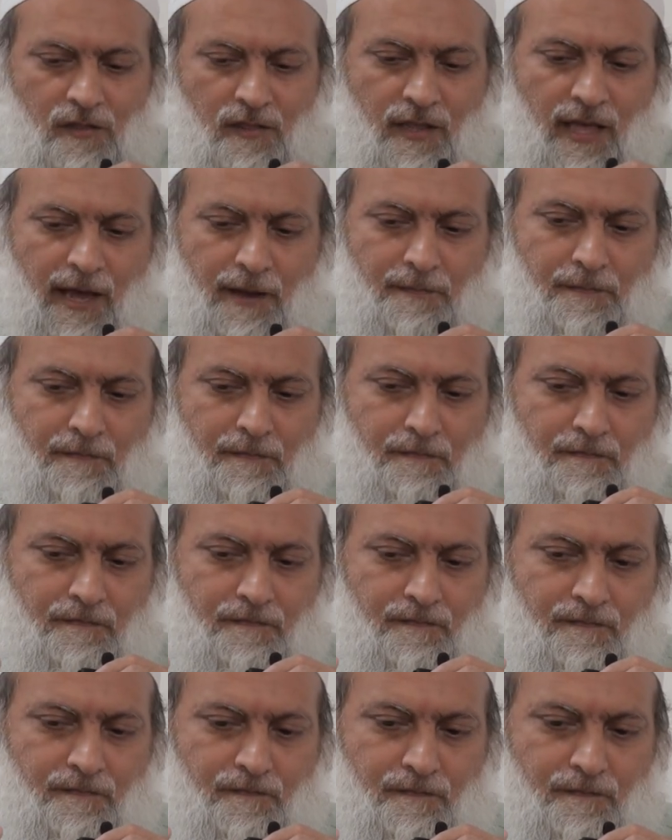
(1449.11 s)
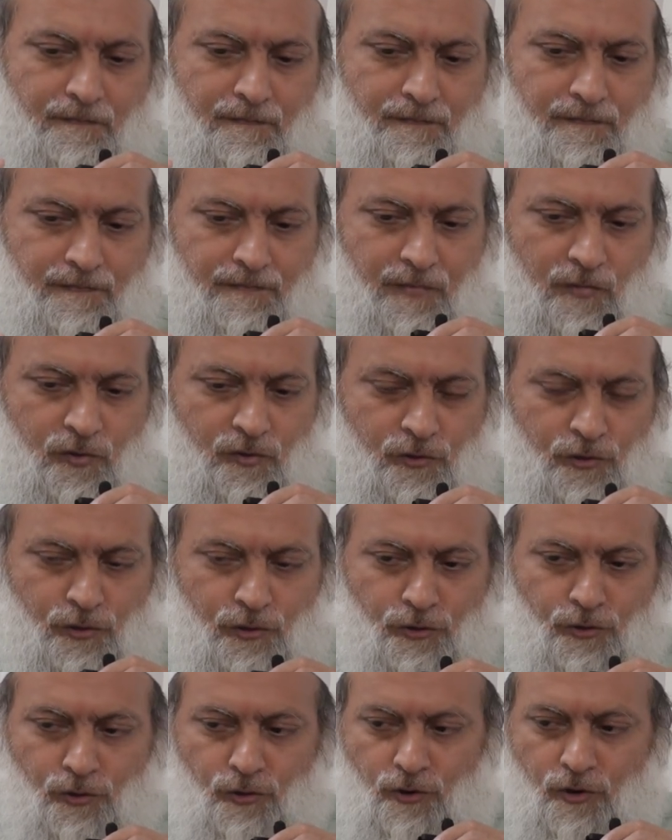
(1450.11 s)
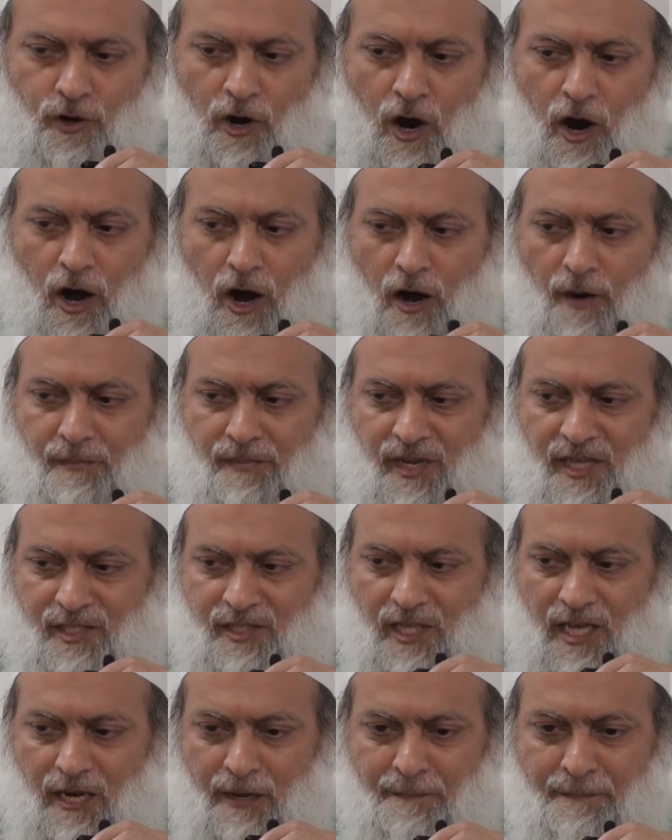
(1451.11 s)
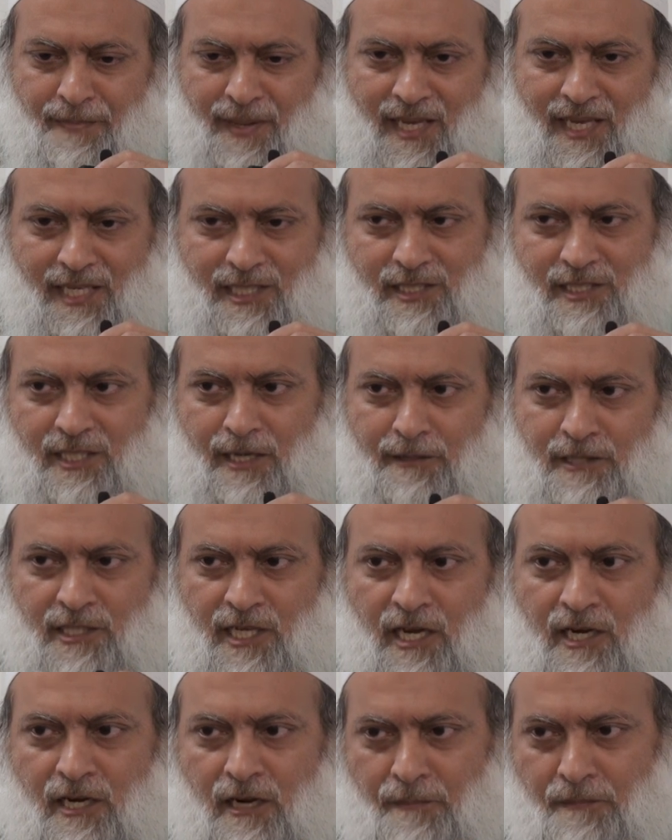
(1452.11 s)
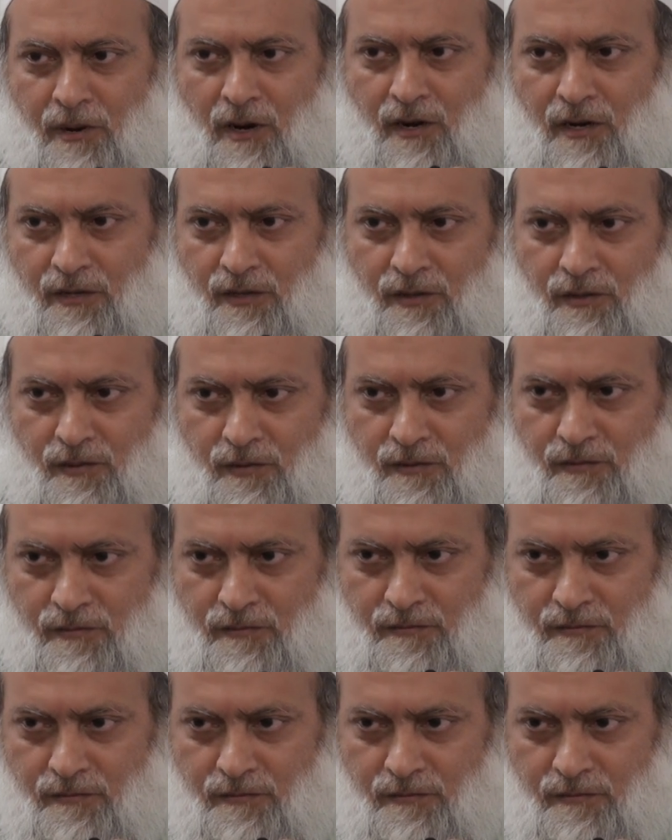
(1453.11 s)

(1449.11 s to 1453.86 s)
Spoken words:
that true calmness and peace descend upon you?